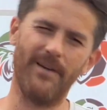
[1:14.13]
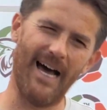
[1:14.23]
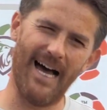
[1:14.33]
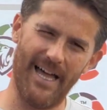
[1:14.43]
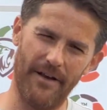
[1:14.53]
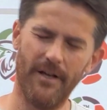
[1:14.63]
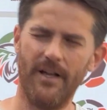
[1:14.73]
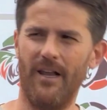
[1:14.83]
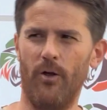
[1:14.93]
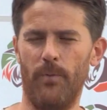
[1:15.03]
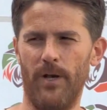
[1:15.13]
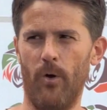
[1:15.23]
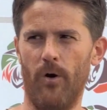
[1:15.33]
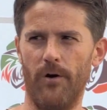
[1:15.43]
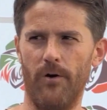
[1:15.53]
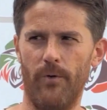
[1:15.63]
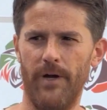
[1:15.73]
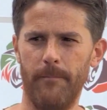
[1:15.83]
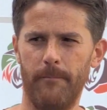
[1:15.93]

Gad, a little bit longer away.